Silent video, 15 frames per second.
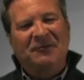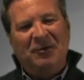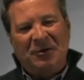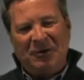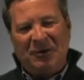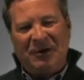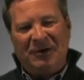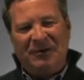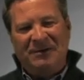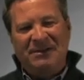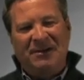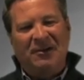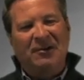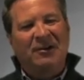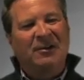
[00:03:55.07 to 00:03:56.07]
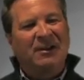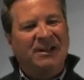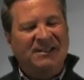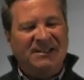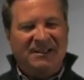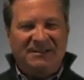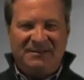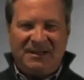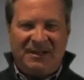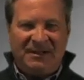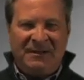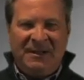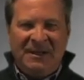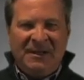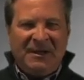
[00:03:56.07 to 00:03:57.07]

for you here is an article on the, uh,